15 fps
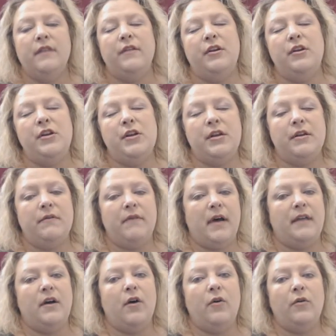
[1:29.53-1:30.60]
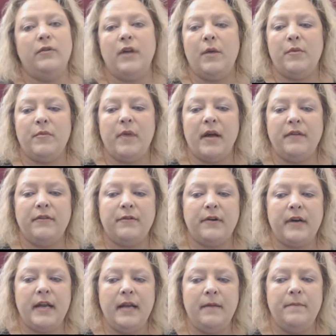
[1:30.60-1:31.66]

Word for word: then you can divide the whole number by 3.